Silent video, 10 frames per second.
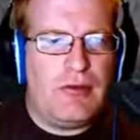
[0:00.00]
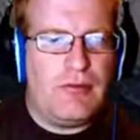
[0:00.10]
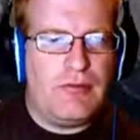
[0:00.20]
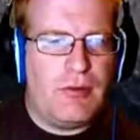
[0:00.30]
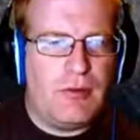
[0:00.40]

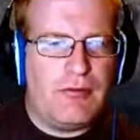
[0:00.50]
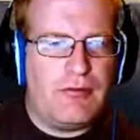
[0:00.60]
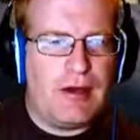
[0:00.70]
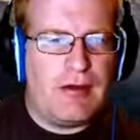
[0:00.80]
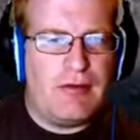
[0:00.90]
four,
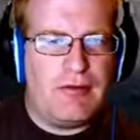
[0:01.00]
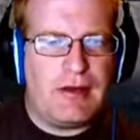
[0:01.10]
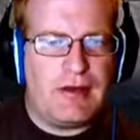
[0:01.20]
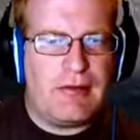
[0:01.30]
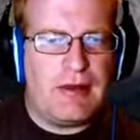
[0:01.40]
five,
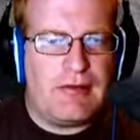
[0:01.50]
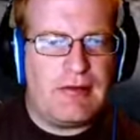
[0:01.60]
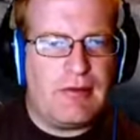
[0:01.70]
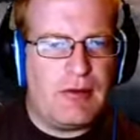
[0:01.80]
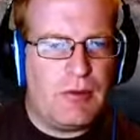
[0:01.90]
six, yeah, the
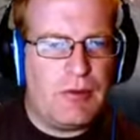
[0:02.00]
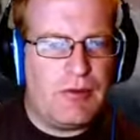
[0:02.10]
seventh one